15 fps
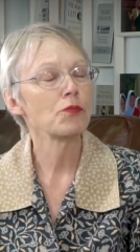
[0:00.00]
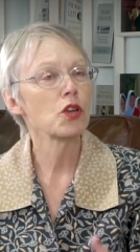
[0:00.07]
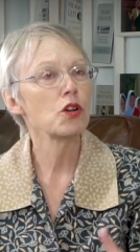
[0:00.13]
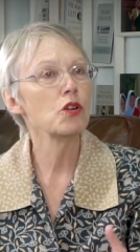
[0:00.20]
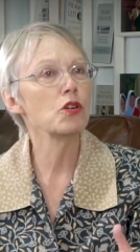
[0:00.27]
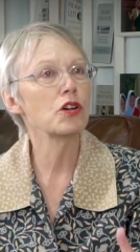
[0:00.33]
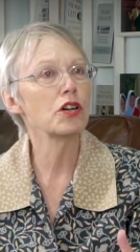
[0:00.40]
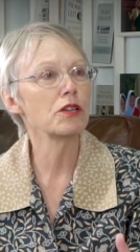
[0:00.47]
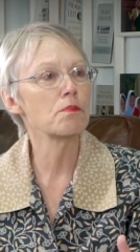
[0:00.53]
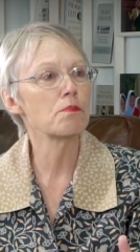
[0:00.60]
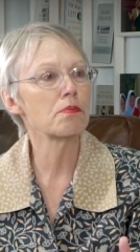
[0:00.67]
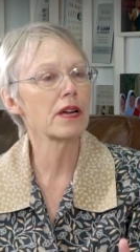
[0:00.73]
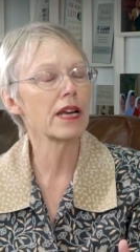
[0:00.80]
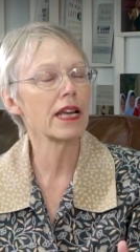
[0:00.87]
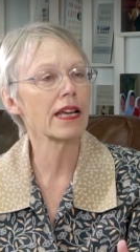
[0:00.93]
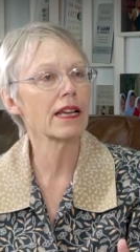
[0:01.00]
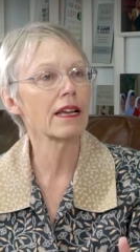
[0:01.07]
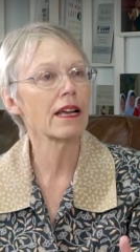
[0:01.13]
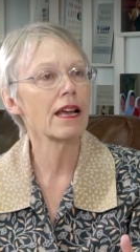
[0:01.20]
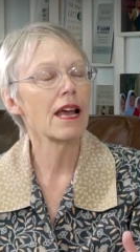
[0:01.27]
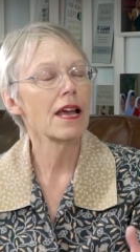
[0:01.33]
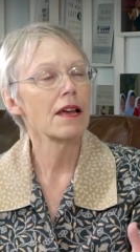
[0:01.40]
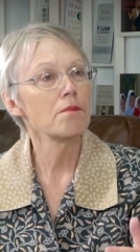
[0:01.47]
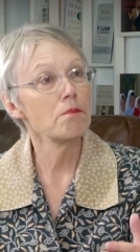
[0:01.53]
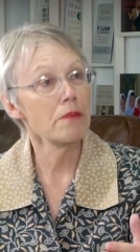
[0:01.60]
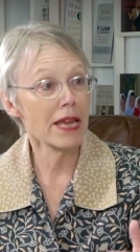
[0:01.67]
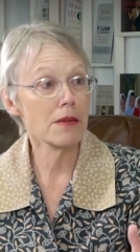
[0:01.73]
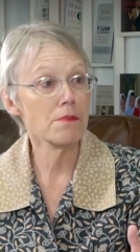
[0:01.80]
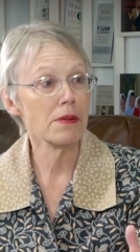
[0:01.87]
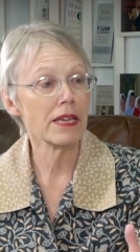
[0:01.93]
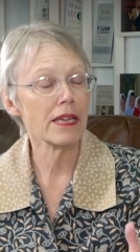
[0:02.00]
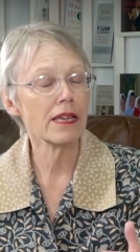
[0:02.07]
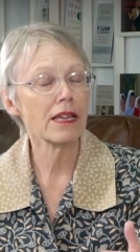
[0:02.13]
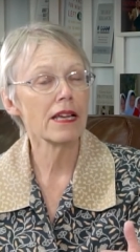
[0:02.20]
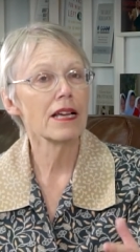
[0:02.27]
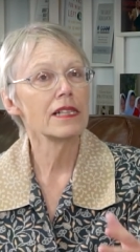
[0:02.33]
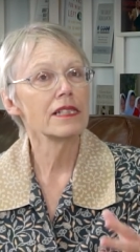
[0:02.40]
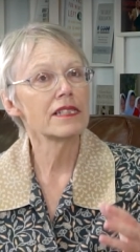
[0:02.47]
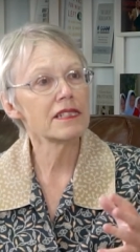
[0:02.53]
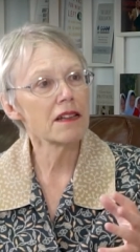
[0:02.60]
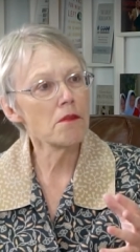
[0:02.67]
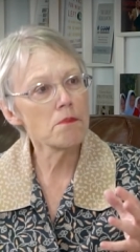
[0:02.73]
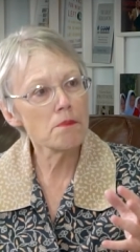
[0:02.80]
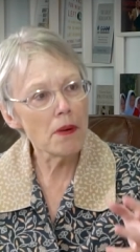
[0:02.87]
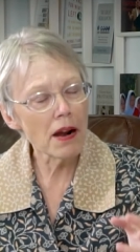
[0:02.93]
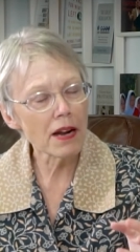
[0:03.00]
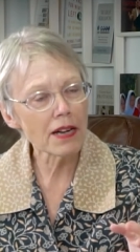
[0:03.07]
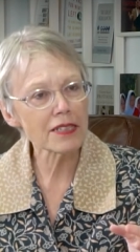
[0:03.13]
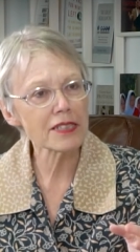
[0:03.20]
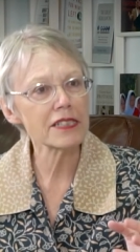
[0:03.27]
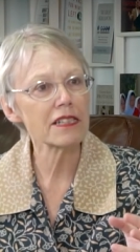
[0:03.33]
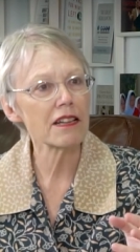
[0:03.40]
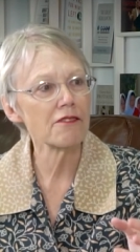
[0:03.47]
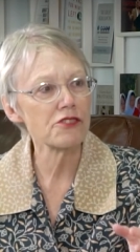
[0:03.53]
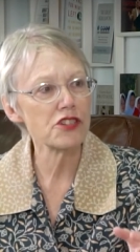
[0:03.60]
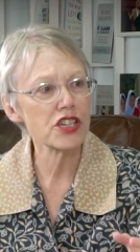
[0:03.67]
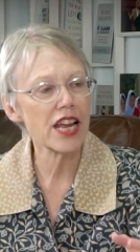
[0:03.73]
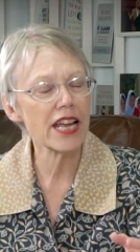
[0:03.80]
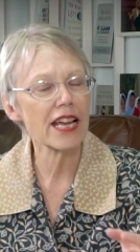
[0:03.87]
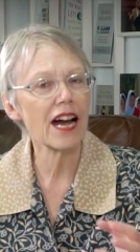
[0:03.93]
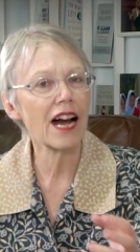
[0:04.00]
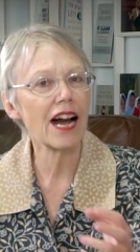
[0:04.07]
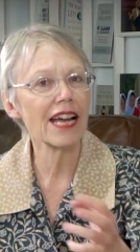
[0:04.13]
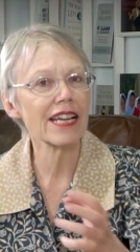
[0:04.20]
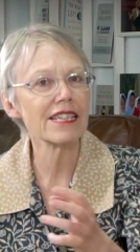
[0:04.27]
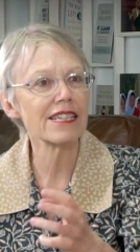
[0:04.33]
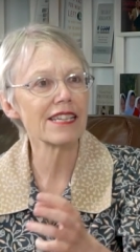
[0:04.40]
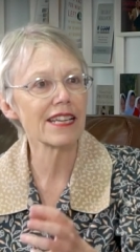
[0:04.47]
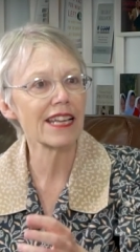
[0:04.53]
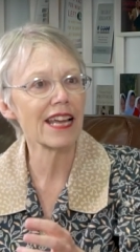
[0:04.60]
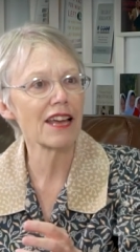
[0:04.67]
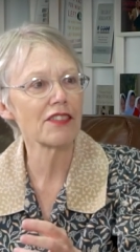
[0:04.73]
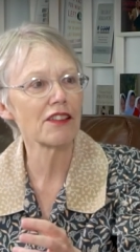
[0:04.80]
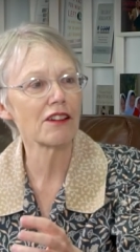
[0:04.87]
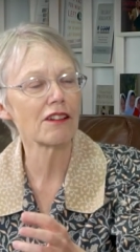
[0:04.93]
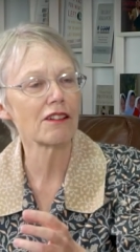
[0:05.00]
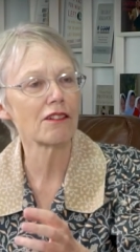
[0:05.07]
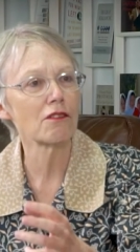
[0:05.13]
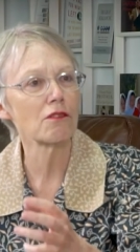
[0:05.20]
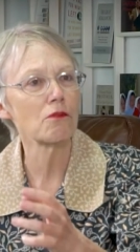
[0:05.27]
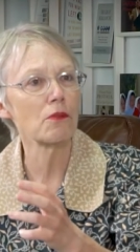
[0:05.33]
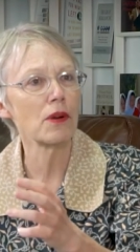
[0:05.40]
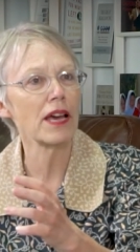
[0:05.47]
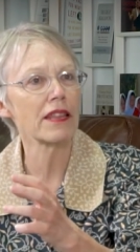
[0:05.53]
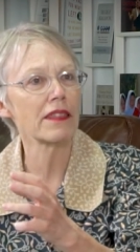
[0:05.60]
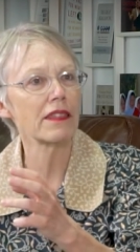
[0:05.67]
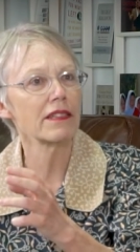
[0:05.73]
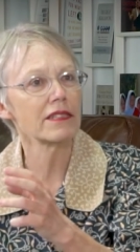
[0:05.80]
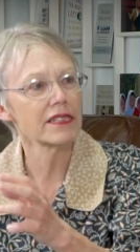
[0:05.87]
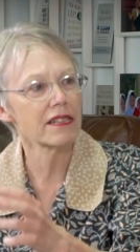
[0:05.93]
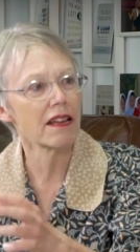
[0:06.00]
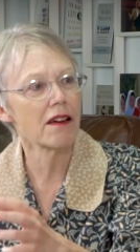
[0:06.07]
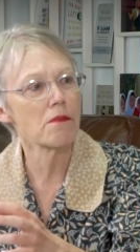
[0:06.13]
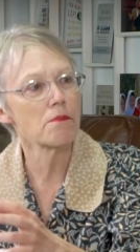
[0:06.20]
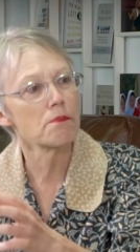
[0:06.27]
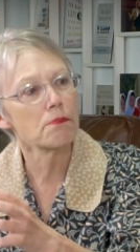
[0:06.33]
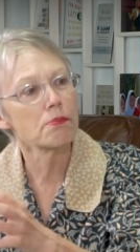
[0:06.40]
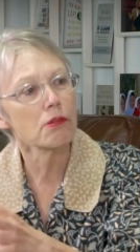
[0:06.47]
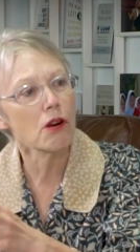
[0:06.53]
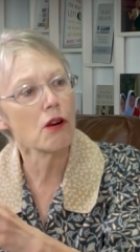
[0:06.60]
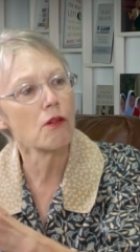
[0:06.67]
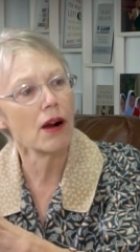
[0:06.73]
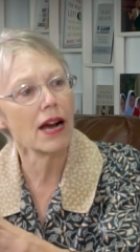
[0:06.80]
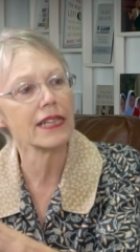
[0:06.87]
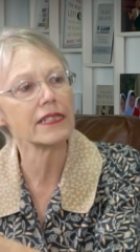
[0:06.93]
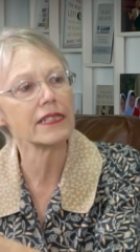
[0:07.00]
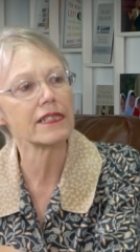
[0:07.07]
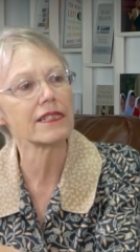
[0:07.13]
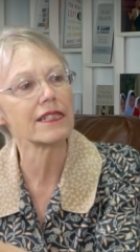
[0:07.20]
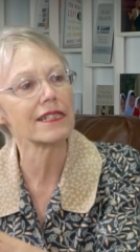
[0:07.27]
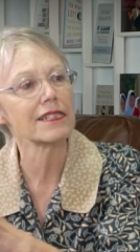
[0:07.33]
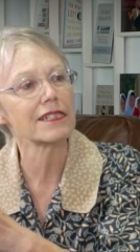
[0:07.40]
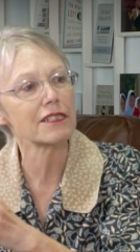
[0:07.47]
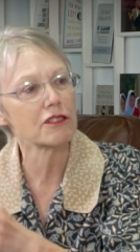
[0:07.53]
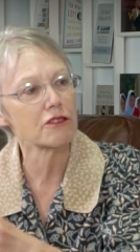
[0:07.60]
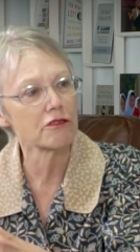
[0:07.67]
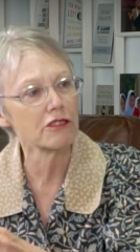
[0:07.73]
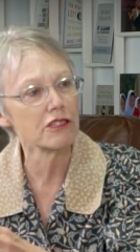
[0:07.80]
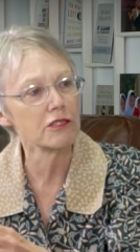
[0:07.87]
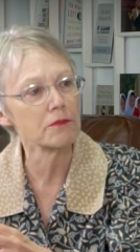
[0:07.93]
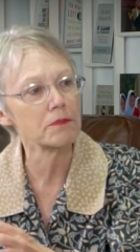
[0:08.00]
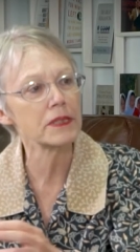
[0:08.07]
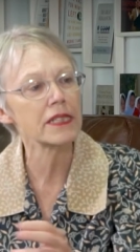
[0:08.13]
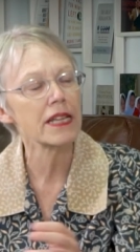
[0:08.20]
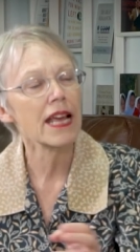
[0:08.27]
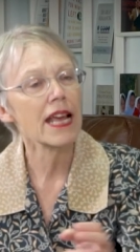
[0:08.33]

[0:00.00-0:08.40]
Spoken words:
who could bring maybe some parts of JI together with some pro-ISIS groups